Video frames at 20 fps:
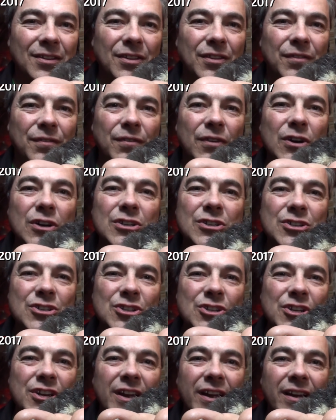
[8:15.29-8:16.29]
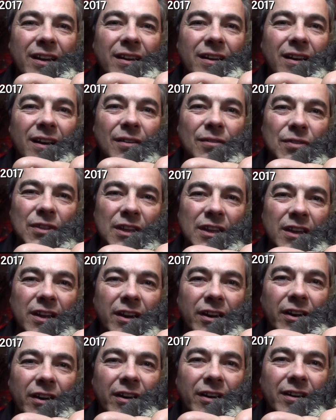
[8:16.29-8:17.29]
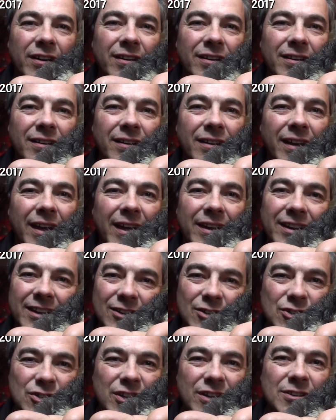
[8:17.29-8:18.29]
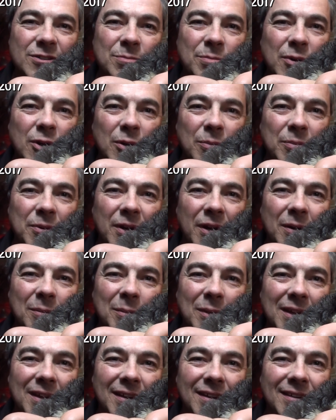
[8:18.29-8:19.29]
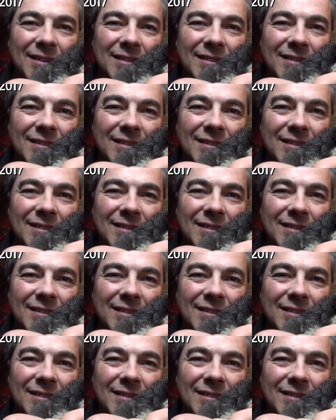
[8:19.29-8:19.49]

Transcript: The first chick of the year, and it just pooped on me.